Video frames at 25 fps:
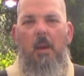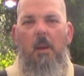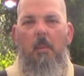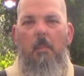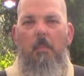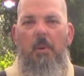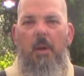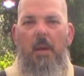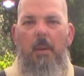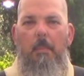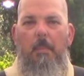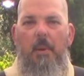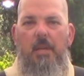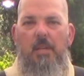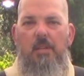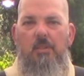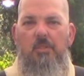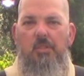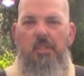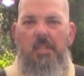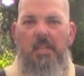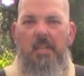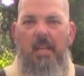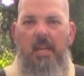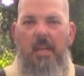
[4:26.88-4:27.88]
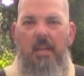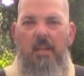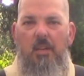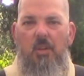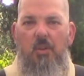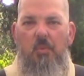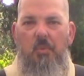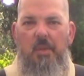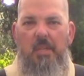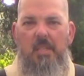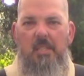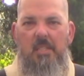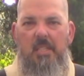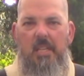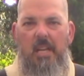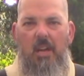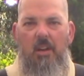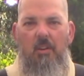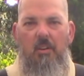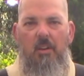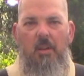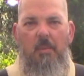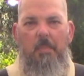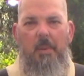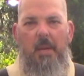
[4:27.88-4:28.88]
But by using that green
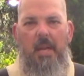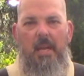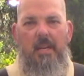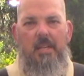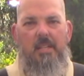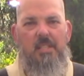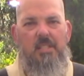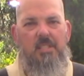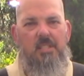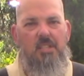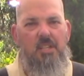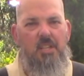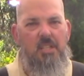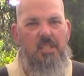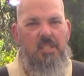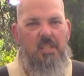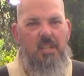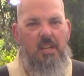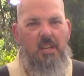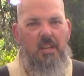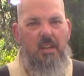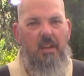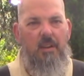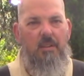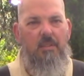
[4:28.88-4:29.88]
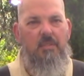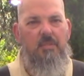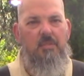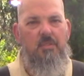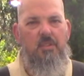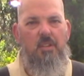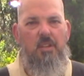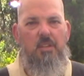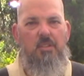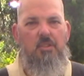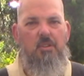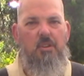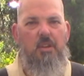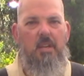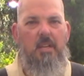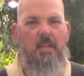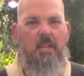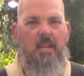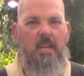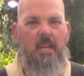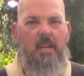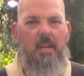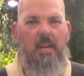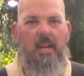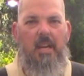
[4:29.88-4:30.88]
scouring pad is just enough so you can
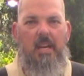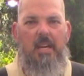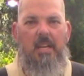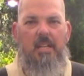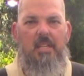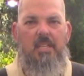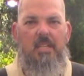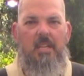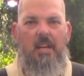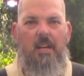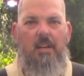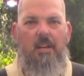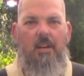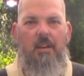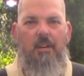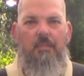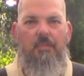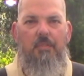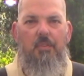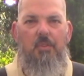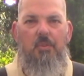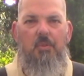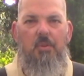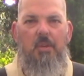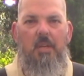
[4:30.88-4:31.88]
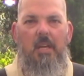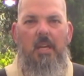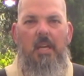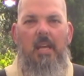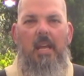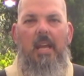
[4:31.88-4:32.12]
get any stuck on food,